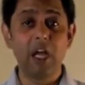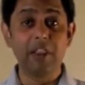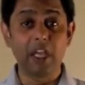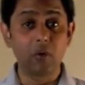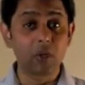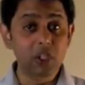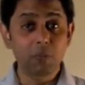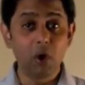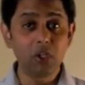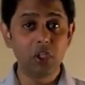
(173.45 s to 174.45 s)
they can
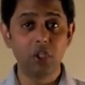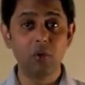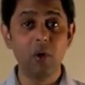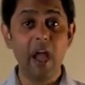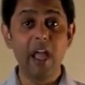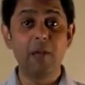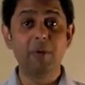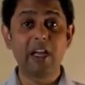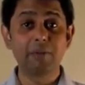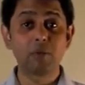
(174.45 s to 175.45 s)
respond to you, it
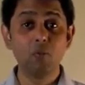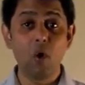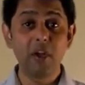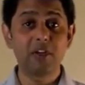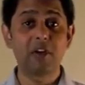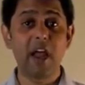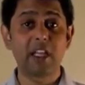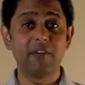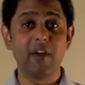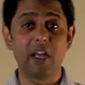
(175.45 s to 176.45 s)
becomes more
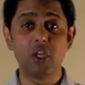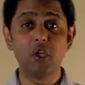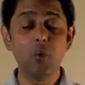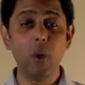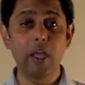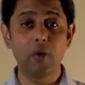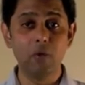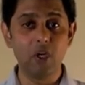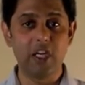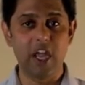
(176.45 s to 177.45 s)
interactive and a two-way
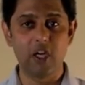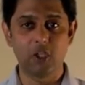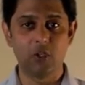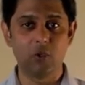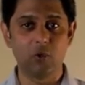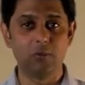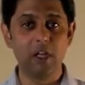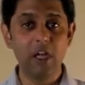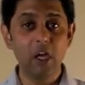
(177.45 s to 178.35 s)
communication tool.